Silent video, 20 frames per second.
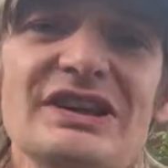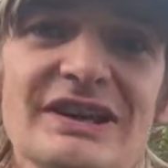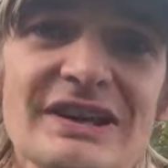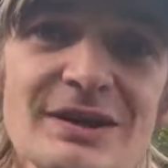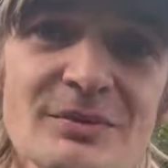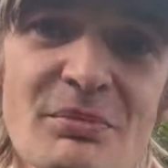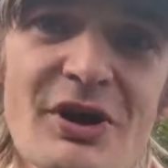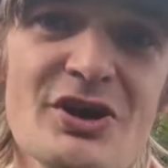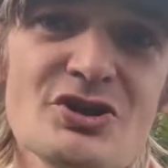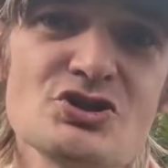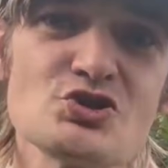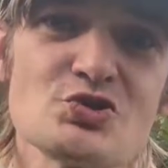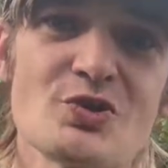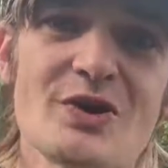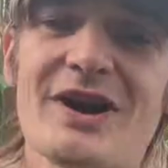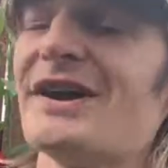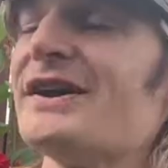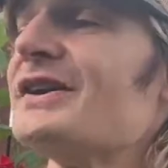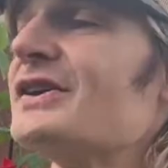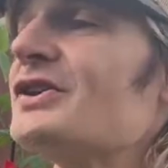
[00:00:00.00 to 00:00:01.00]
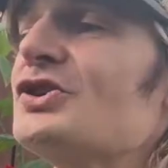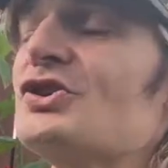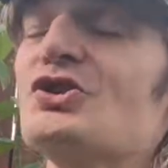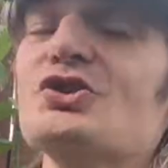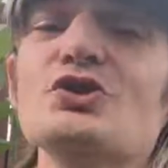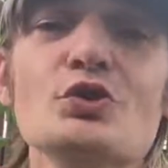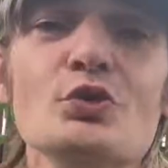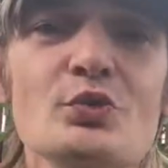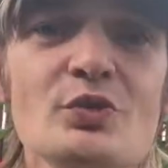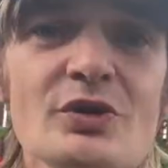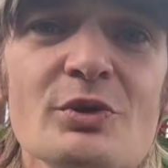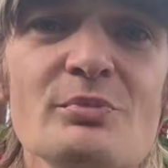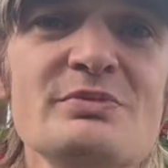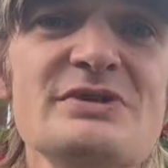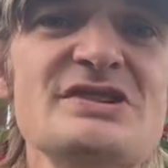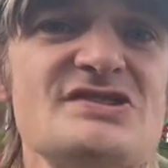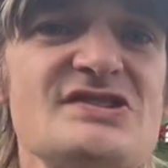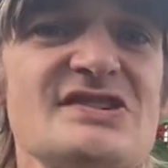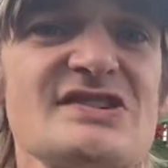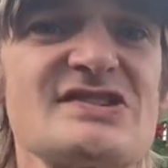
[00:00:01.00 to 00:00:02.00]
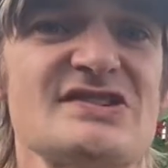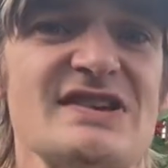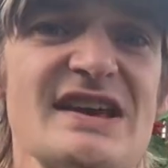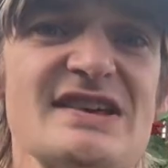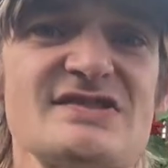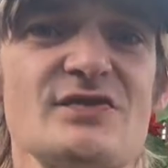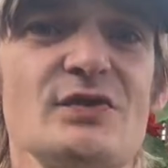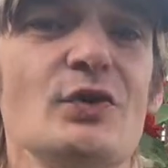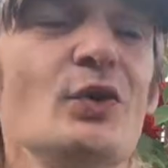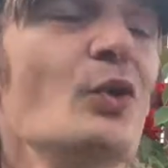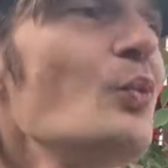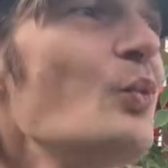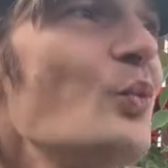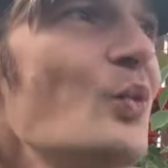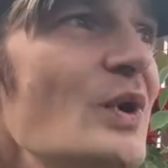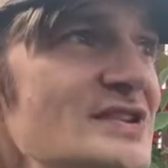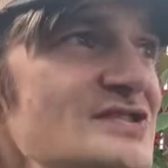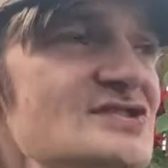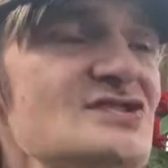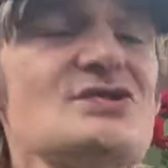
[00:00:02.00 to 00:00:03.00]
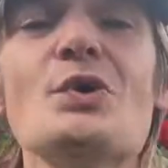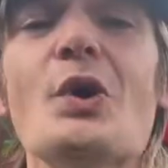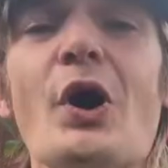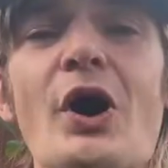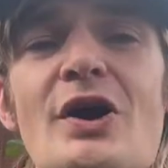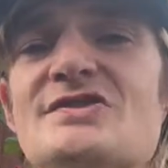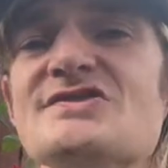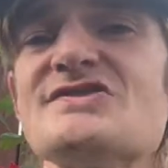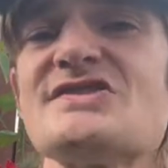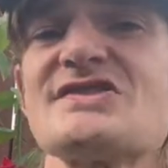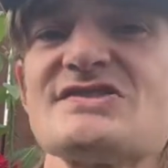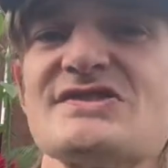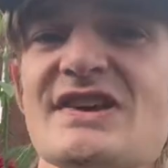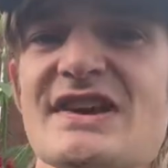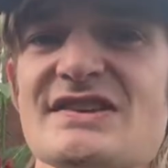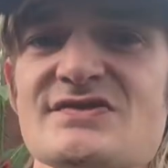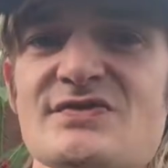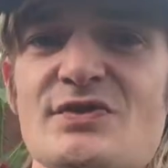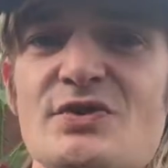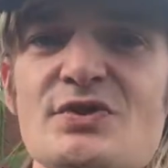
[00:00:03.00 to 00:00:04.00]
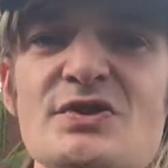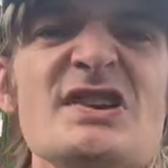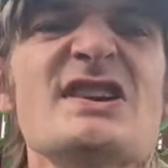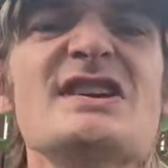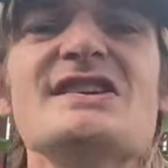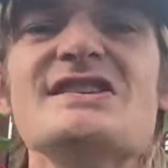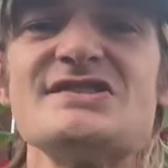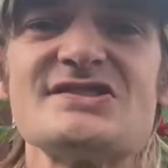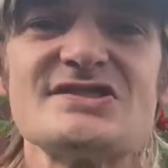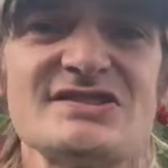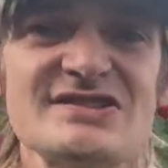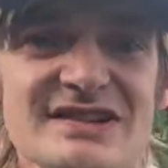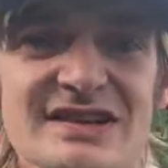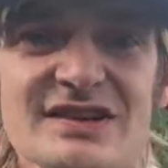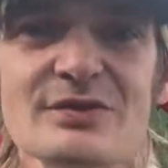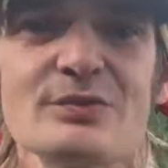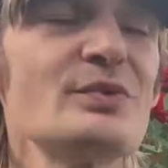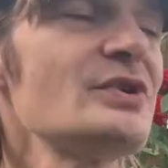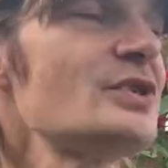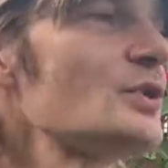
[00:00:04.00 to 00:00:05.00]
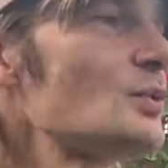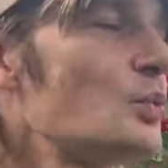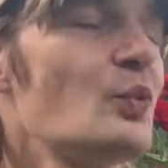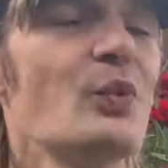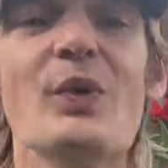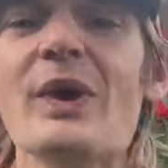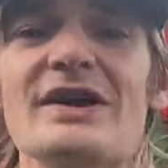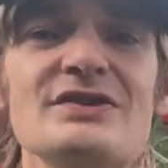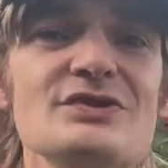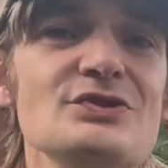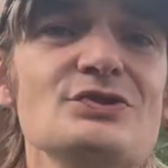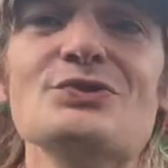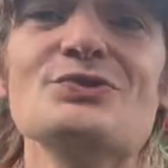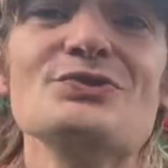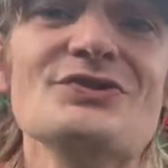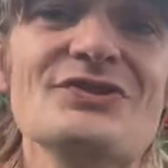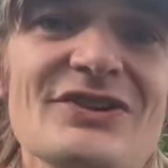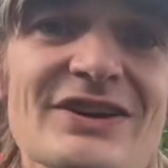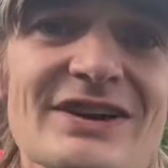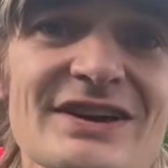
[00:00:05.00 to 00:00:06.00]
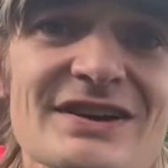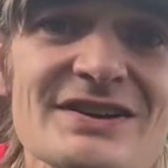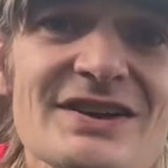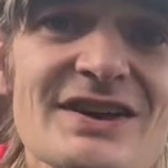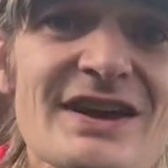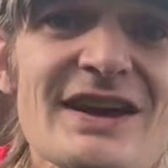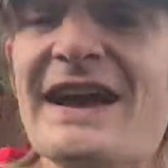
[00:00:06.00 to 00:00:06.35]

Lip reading: Keep on trying. You will be successful. Once you are successful, stick with what you did.